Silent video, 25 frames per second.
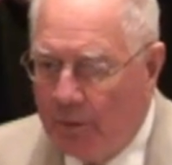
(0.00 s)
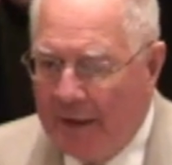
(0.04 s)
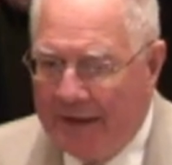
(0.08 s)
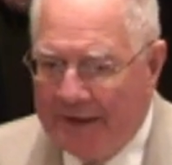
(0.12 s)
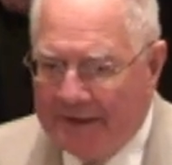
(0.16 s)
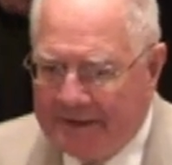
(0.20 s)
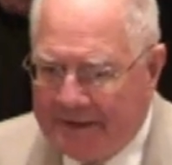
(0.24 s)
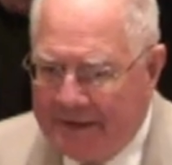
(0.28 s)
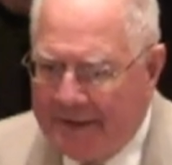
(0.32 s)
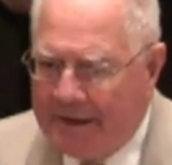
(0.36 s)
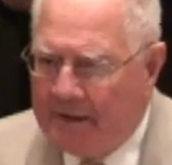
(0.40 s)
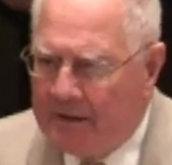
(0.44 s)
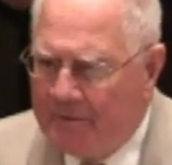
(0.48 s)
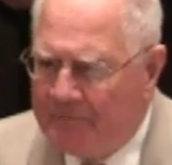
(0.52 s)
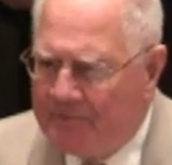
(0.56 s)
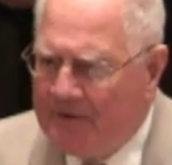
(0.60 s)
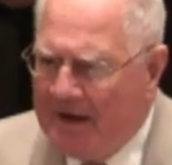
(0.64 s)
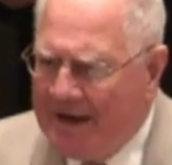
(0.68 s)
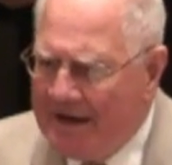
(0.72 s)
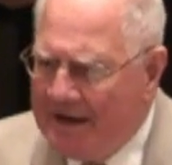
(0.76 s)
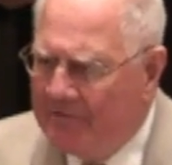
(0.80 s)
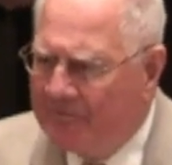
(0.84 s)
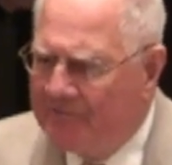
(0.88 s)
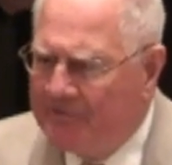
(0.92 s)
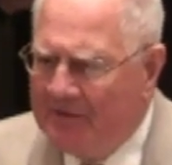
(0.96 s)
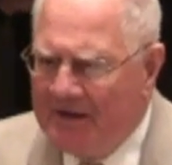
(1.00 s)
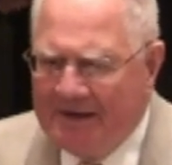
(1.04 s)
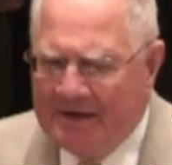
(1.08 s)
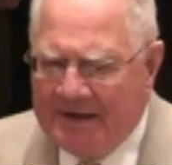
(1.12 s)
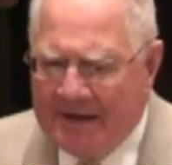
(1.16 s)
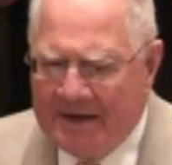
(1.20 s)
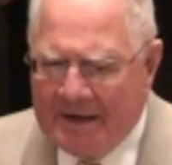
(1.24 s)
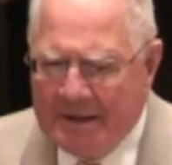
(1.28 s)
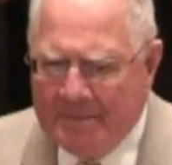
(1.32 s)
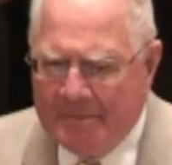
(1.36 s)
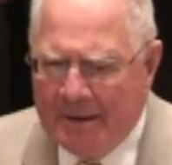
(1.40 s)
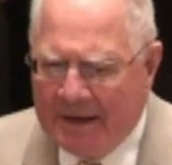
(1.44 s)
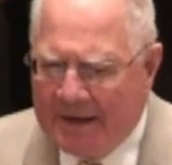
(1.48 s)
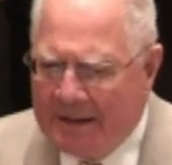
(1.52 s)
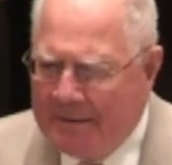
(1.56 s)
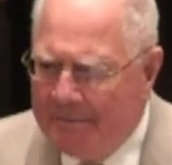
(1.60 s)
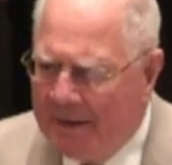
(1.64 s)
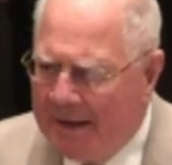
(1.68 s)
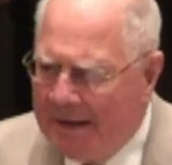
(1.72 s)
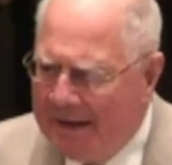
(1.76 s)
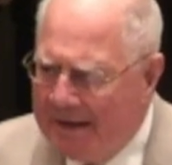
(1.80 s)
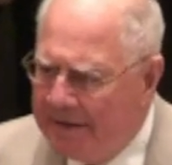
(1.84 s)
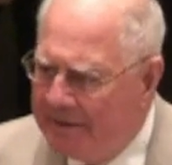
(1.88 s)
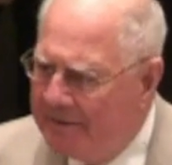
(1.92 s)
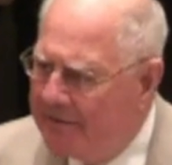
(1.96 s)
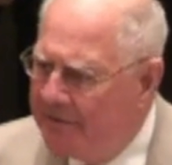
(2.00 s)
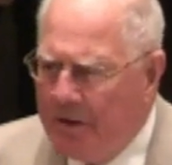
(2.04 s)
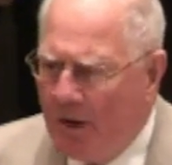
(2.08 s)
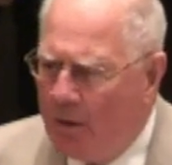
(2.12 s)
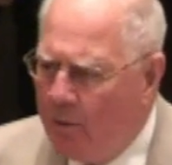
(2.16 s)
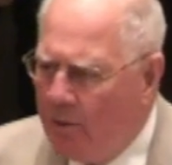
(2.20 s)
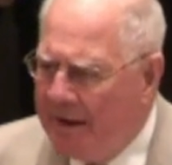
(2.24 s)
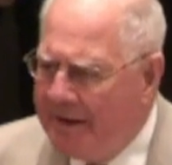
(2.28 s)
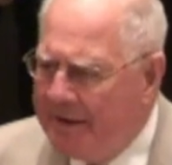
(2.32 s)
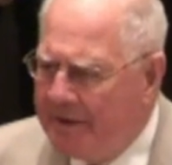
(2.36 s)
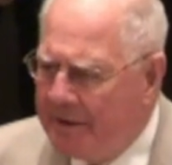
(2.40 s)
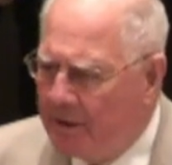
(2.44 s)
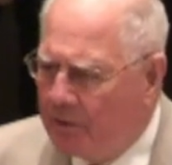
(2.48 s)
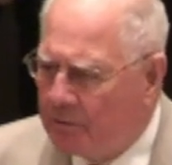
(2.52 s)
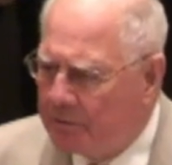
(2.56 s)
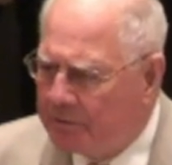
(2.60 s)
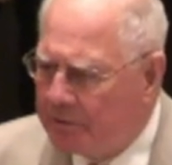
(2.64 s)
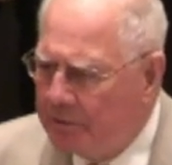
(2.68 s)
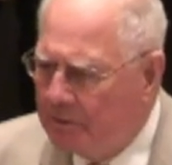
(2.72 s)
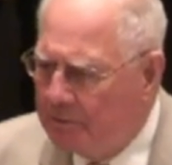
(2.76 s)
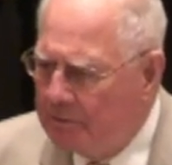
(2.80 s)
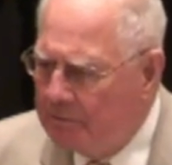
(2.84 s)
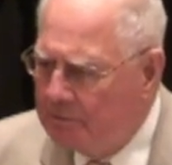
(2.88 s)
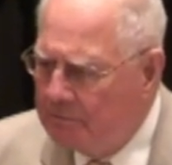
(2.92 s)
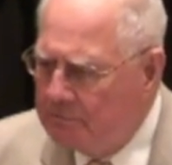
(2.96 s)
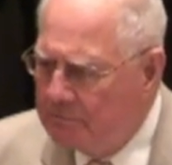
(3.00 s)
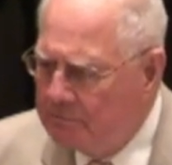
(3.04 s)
Do I care if I offend anybody by it? No, I don't.